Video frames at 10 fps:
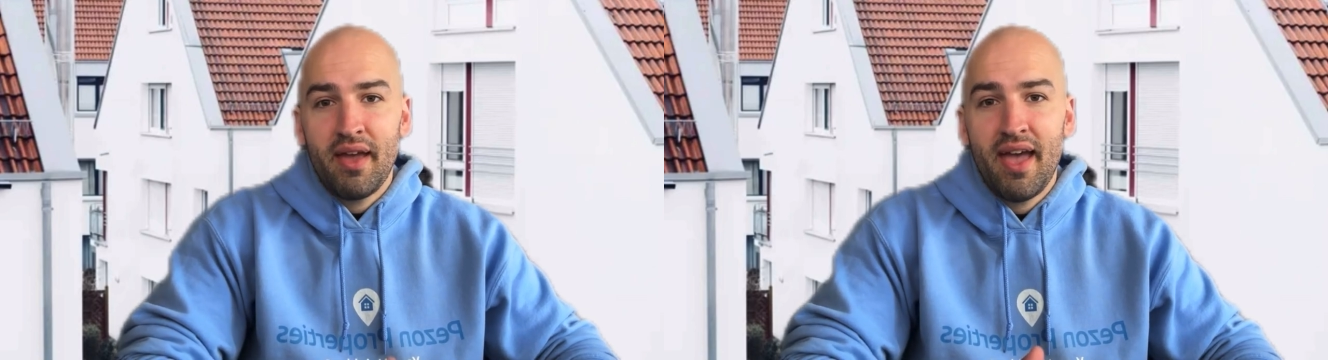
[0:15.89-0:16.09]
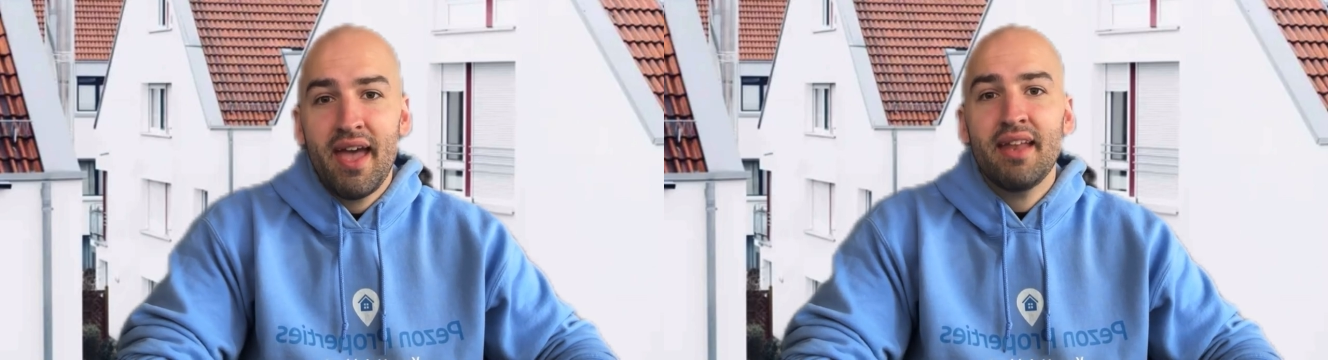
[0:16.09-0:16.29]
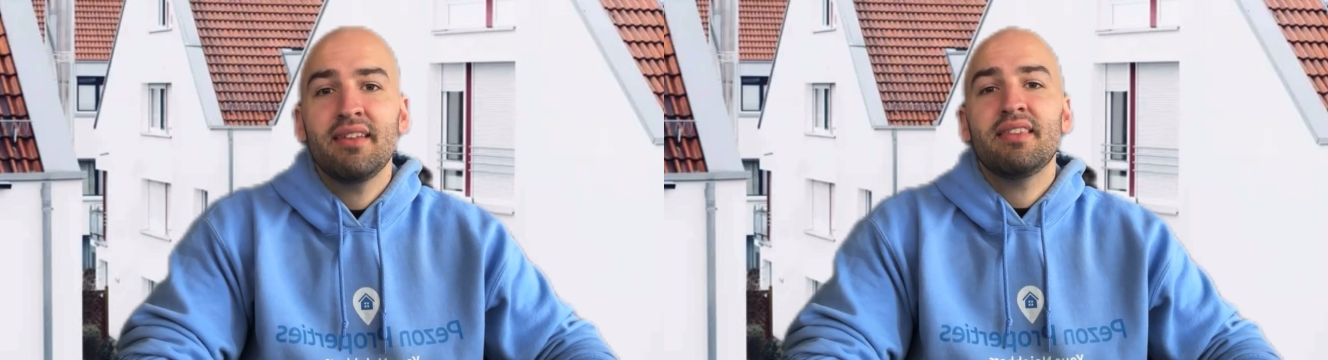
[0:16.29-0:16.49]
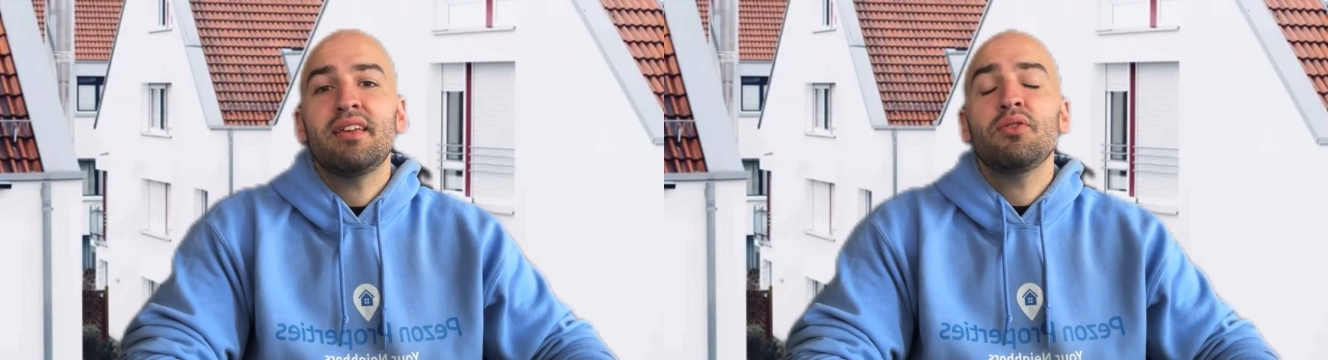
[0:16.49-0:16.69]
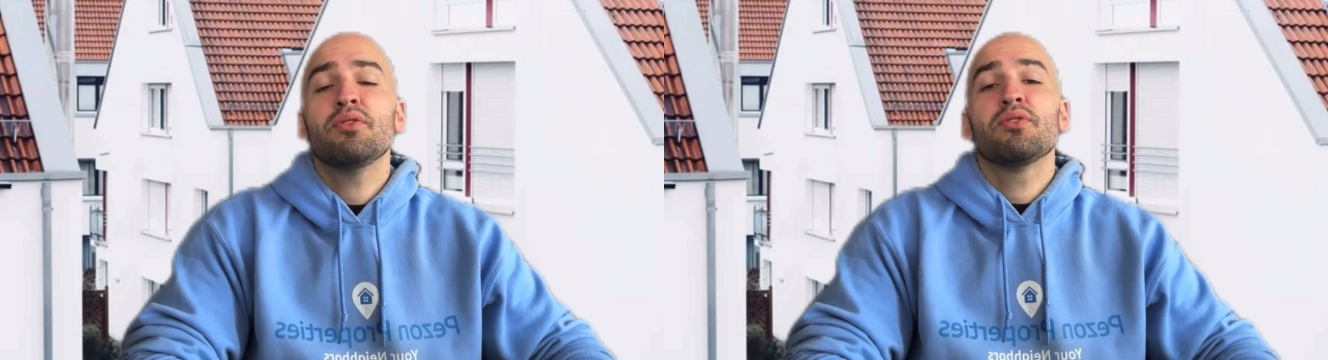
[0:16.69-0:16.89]
and
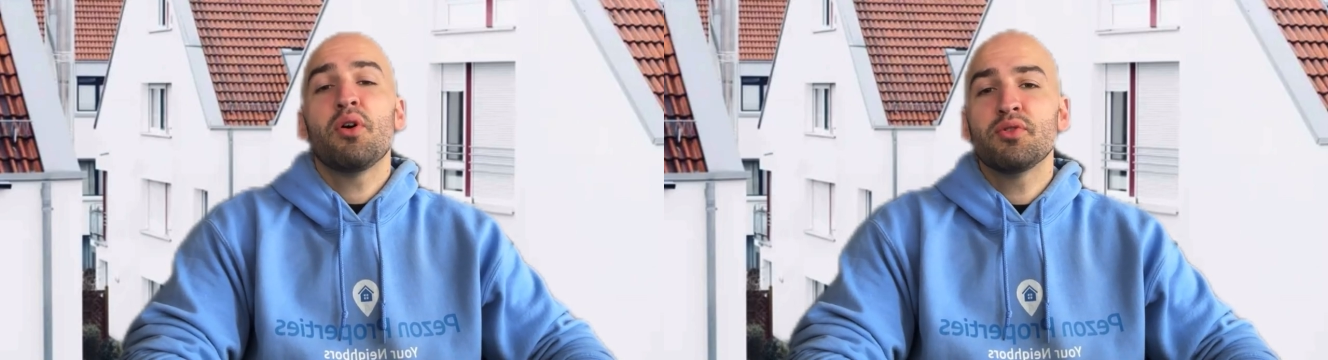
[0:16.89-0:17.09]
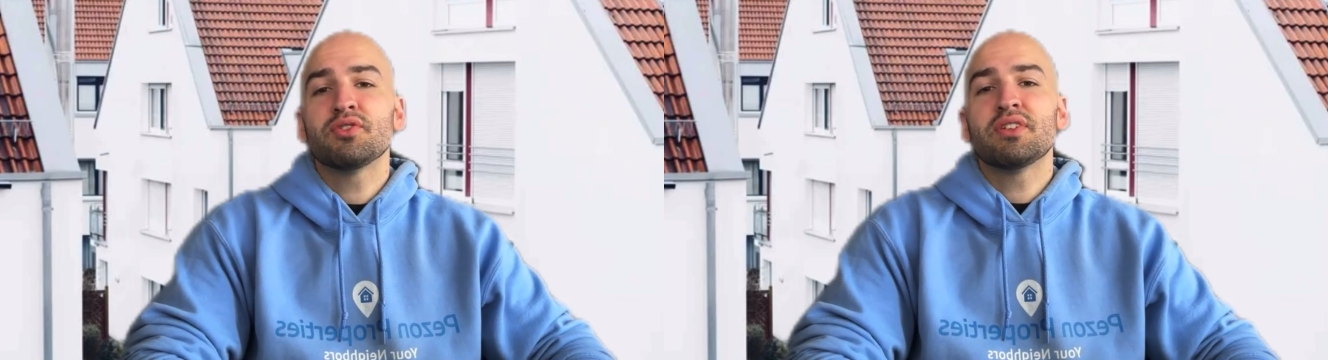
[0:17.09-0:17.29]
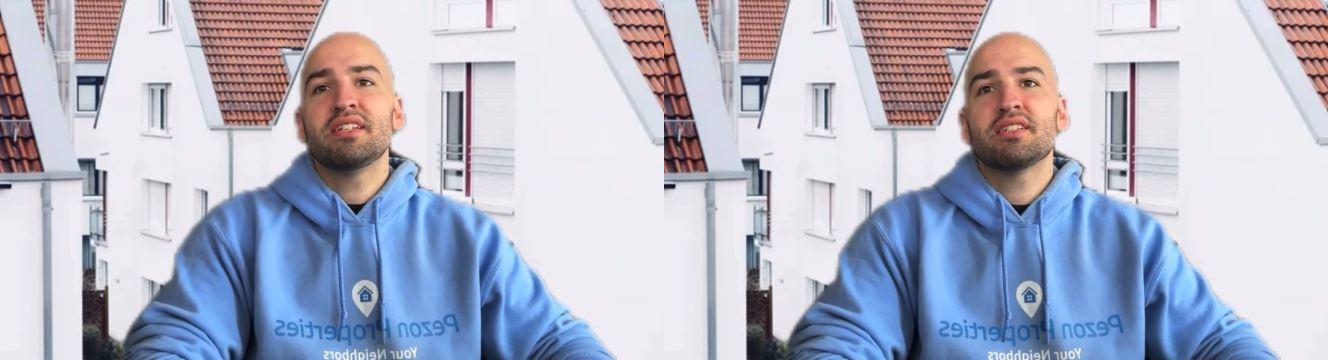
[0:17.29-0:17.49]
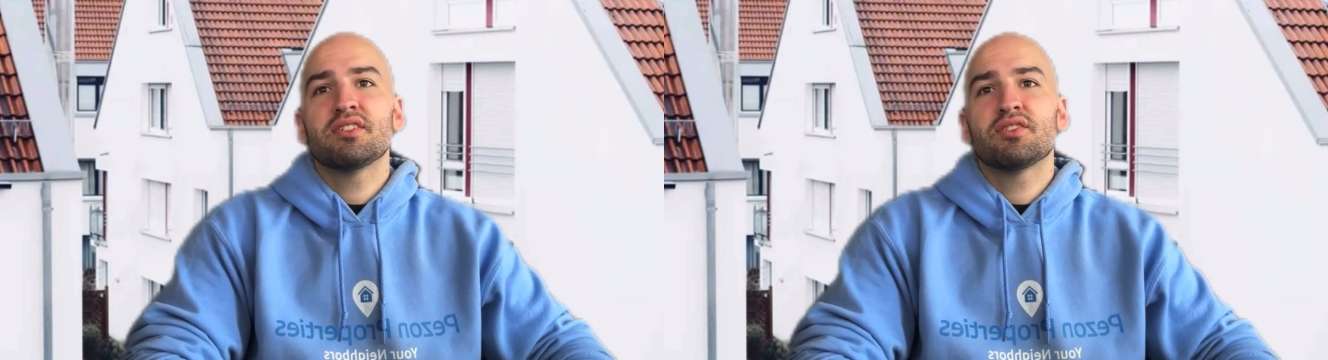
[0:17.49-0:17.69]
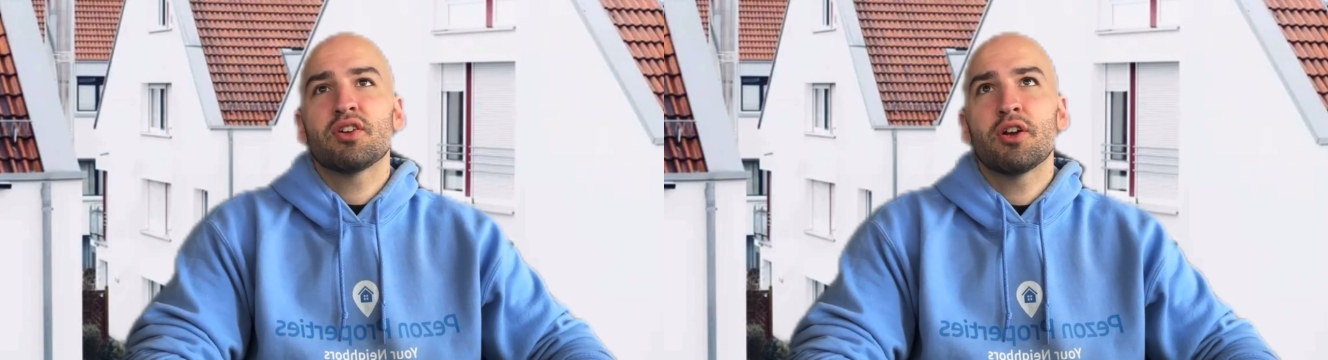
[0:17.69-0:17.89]
those lease
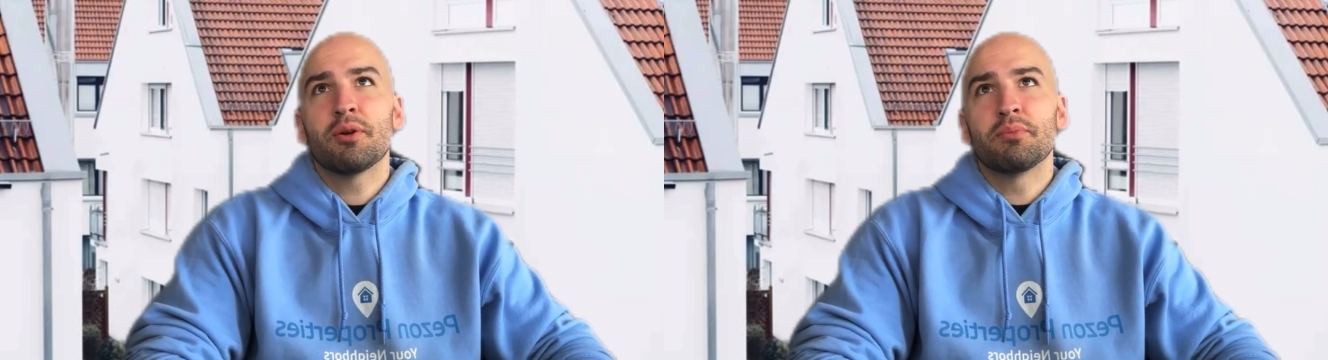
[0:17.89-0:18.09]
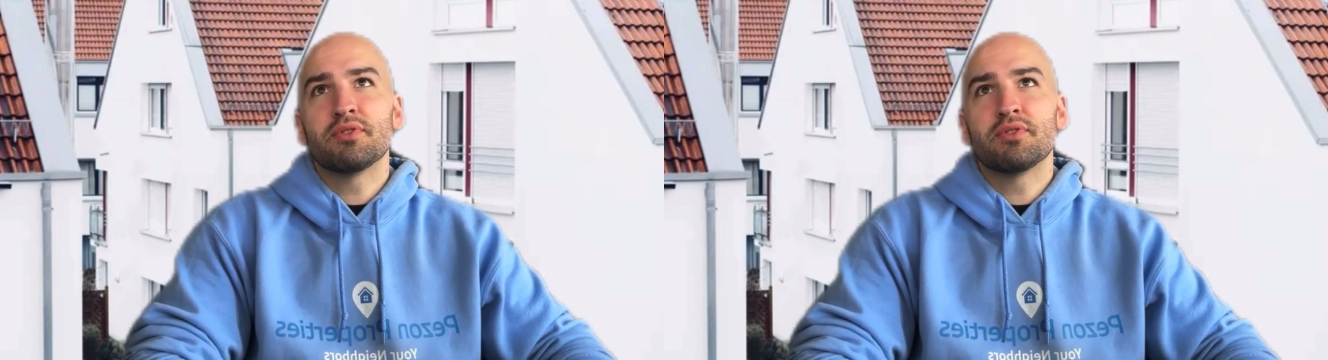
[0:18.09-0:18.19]
terms.